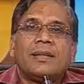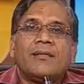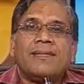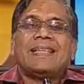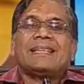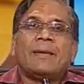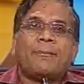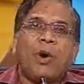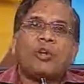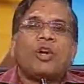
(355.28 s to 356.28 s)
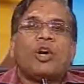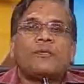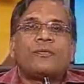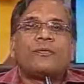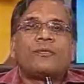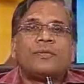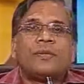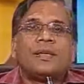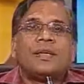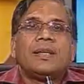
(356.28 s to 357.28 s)
with the support of
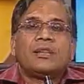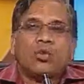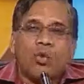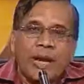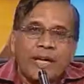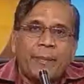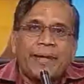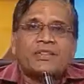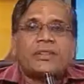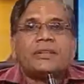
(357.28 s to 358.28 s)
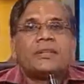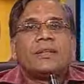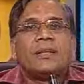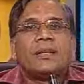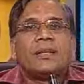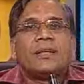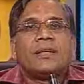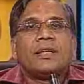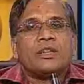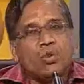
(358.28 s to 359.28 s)
school headmaster,
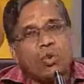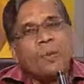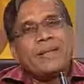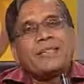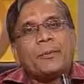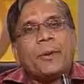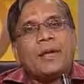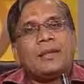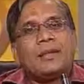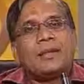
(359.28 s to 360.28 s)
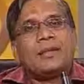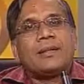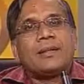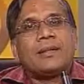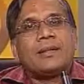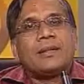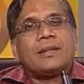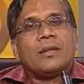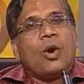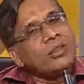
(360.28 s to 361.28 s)
school principal,
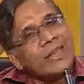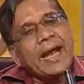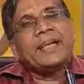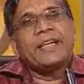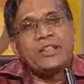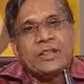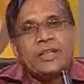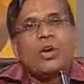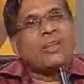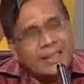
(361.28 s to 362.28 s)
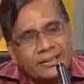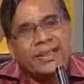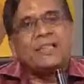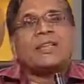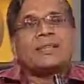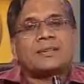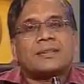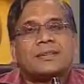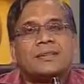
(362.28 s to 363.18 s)
or the head teacher or the teachers,